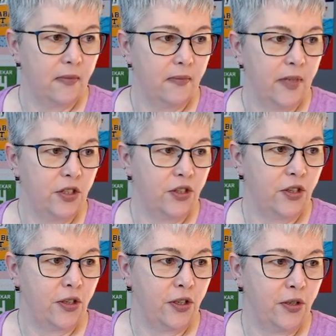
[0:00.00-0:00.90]
Make
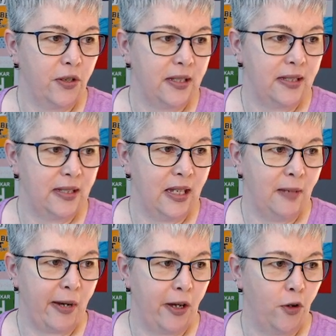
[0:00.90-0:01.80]
sure you can see
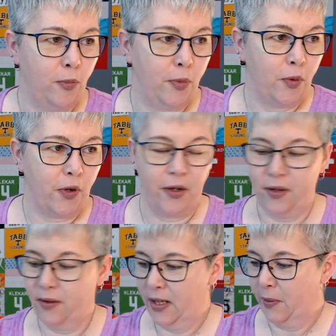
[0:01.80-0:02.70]
my whole board.
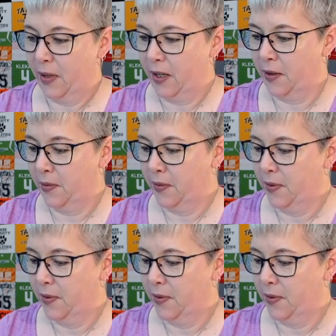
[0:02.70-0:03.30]
There we go.